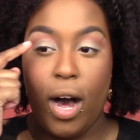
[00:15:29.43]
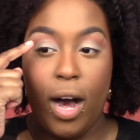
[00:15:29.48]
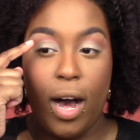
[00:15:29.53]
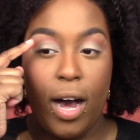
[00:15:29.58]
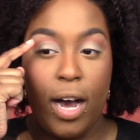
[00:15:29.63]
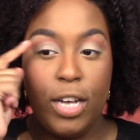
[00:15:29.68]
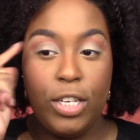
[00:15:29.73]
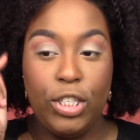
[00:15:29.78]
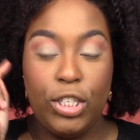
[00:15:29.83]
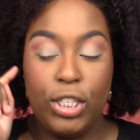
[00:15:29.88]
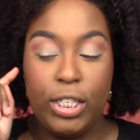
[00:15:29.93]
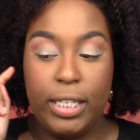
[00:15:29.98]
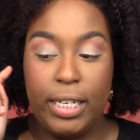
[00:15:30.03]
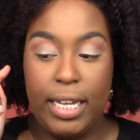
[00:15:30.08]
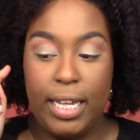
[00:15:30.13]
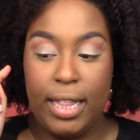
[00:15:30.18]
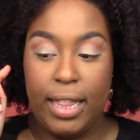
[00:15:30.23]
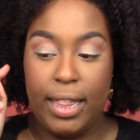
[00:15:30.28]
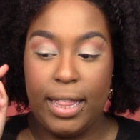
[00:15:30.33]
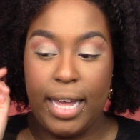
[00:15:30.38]

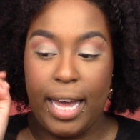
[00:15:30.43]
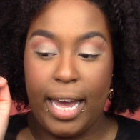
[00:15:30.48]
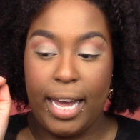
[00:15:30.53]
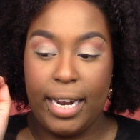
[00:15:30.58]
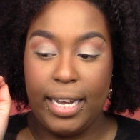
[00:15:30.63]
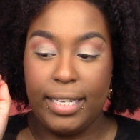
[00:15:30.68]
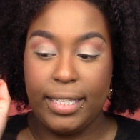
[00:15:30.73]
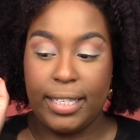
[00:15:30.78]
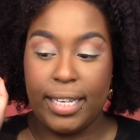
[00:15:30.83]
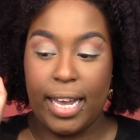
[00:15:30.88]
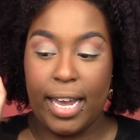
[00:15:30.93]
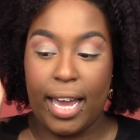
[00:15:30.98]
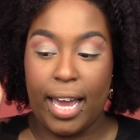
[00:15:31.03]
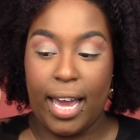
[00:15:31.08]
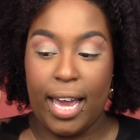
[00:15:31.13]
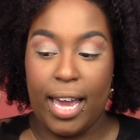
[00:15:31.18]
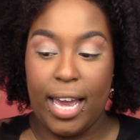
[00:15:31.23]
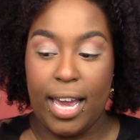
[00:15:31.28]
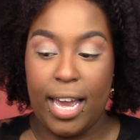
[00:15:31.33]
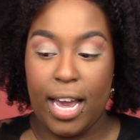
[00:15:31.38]
Underneath that is like
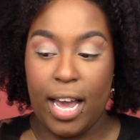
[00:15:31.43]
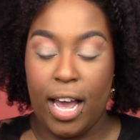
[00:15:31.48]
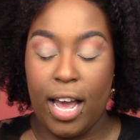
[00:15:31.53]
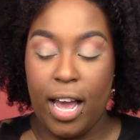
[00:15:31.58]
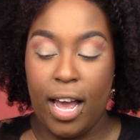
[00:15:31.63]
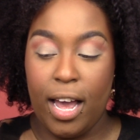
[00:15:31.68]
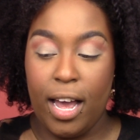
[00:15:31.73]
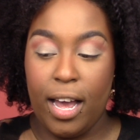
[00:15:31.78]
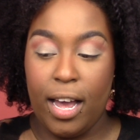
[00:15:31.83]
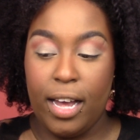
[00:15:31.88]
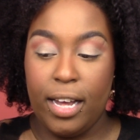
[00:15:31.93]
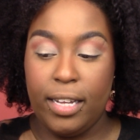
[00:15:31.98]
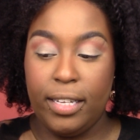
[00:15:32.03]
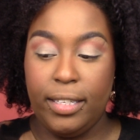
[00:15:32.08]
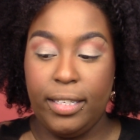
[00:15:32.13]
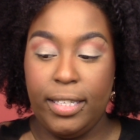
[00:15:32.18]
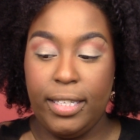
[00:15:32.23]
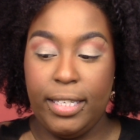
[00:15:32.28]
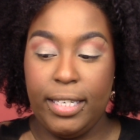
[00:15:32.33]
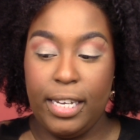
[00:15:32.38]
a
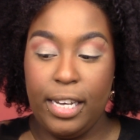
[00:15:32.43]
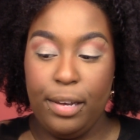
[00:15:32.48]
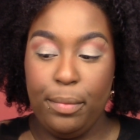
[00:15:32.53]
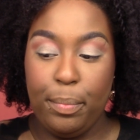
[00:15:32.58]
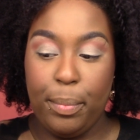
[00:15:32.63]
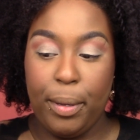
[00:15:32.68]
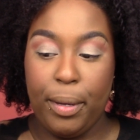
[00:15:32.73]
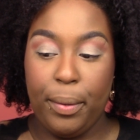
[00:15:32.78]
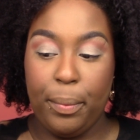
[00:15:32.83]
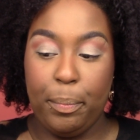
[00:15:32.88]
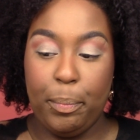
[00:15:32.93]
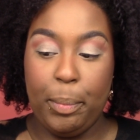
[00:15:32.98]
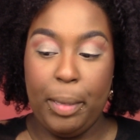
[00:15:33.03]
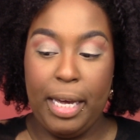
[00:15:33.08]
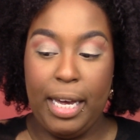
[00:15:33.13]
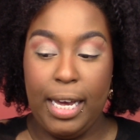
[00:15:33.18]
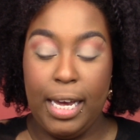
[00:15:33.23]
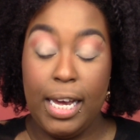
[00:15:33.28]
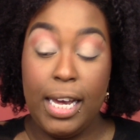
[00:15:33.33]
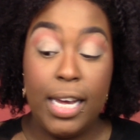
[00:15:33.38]
deep
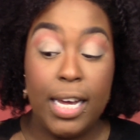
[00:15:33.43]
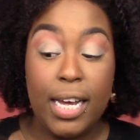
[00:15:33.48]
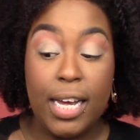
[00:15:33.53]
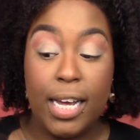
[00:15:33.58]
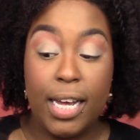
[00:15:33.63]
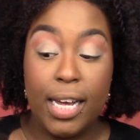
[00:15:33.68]
pinky